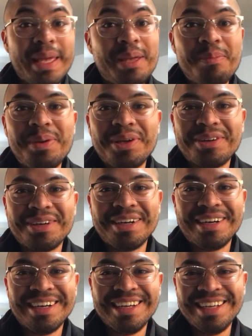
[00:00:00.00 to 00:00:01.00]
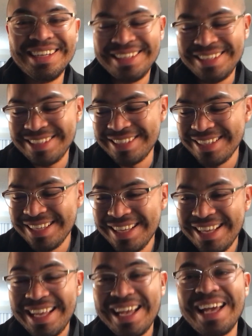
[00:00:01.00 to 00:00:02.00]
Make it bigger.
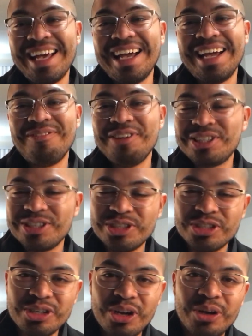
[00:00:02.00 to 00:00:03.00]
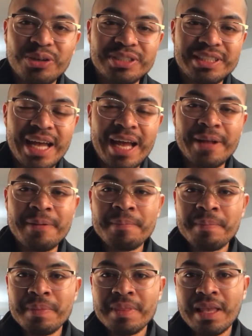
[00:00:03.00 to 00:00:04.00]
And research shows
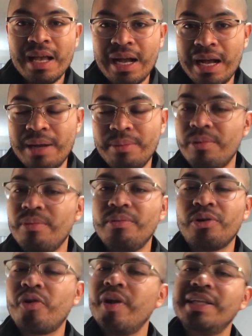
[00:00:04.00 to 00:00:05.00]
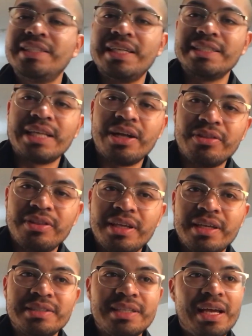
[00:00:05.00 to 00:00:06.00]
that creatine is
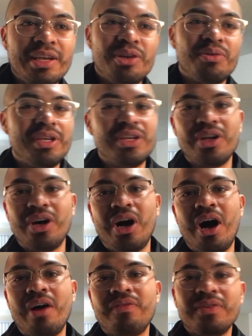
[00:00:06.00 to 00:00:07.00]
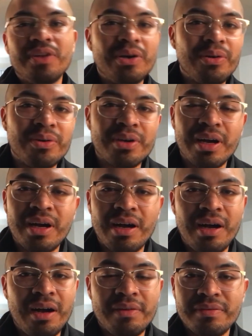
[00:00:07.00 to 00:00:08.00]
healthy. It's not, you don't need to offload
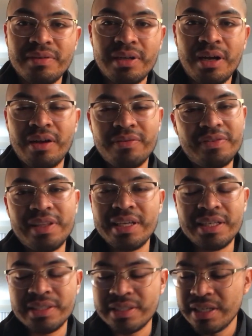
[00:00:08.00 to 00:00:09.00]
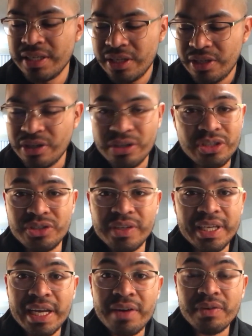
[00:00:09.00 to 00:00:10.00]
off this. You can
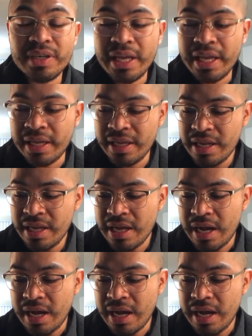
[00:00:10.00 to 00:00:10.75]
drink it every day.